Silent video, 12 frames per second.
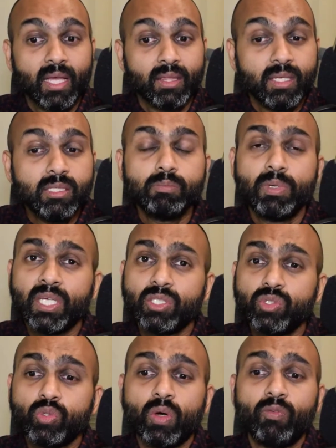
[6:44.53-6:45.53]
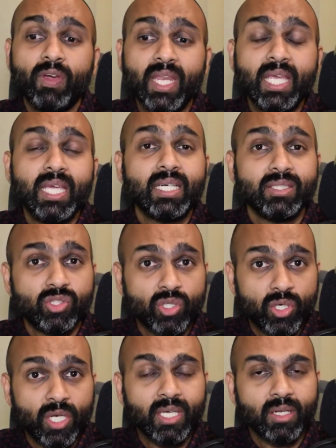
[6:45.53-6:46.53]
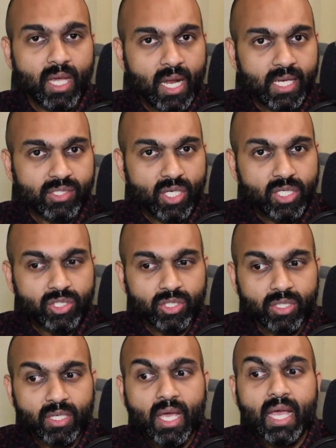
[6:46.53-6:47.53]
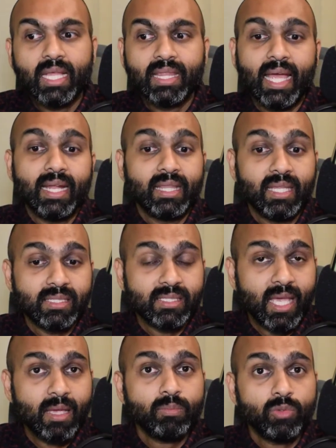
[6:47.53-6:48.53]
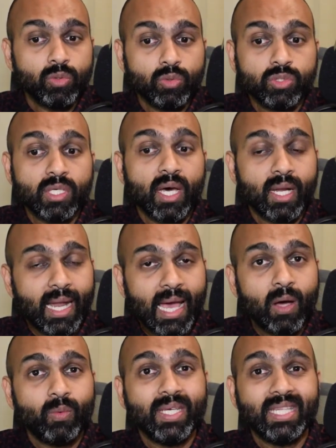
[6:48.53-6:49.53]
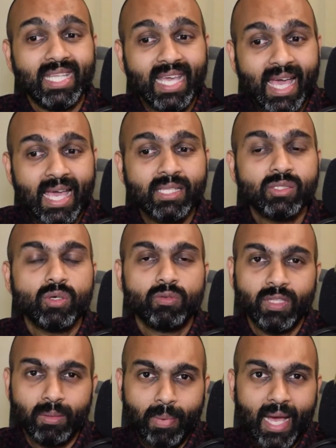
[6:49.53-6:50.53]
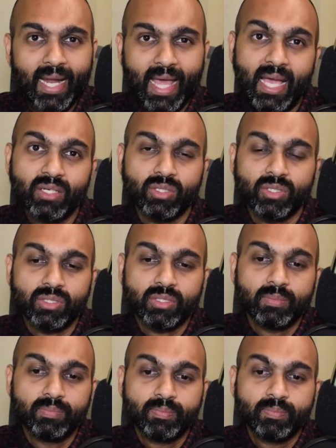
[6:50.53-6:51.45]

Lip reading: This brings to a very concerning realization that the same tools are now in the hands of the bad actors.